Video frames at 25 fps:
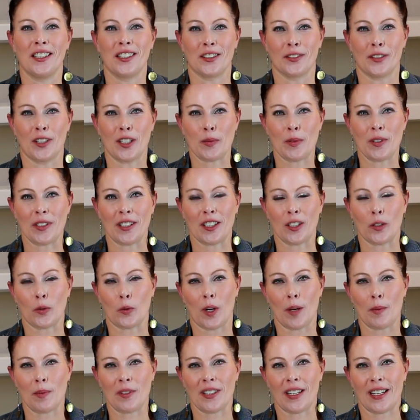The recipe's on the
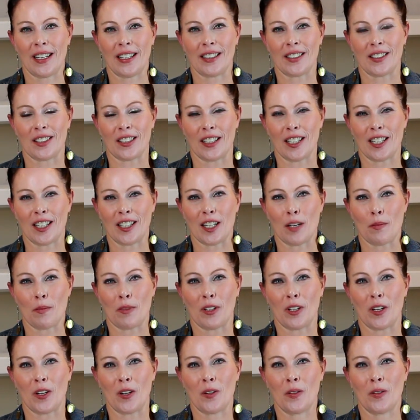website, there's a link down
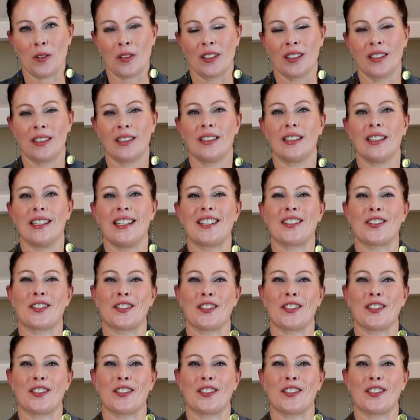below. It's